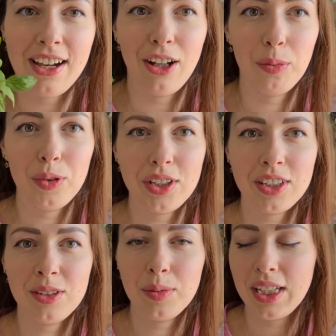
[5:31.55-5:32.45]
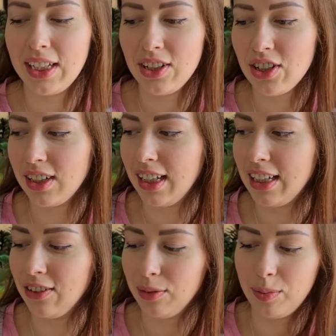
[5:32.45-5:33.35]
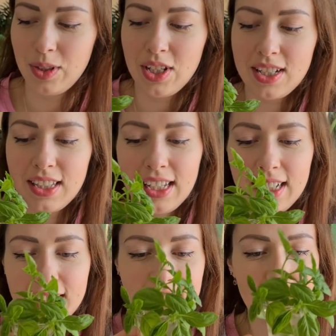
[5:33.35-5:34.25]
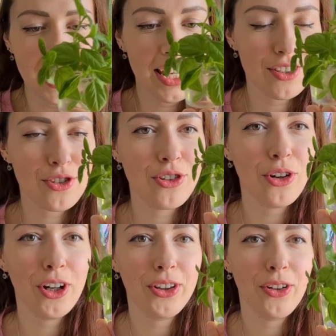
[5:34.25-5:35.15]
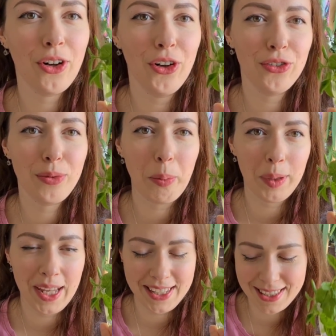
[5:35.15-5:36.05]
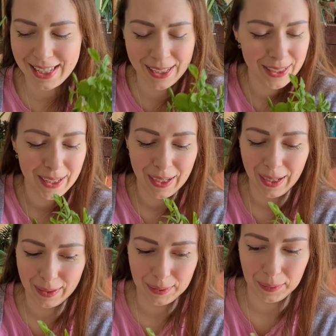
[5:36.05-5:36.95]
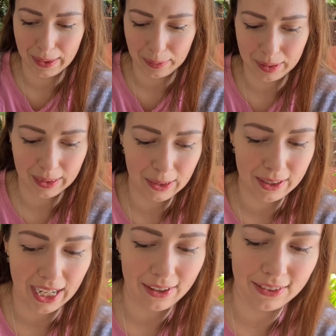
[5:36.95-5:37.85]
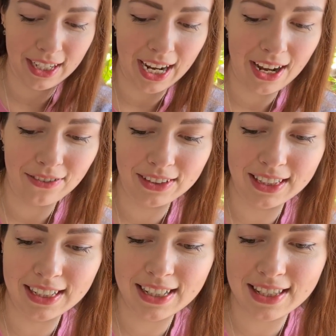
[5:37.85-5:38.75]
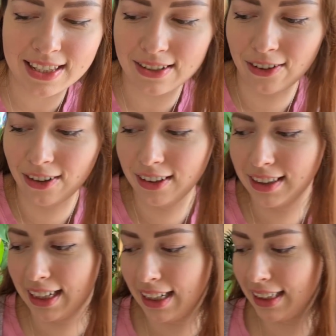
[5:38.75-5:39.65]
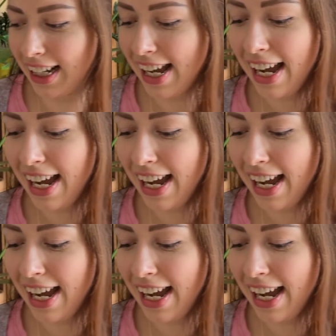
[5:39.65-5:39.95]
I'll put it in my kitchen and it'll be just like a nice shot of plants. Adorable. Okay, we have this all done.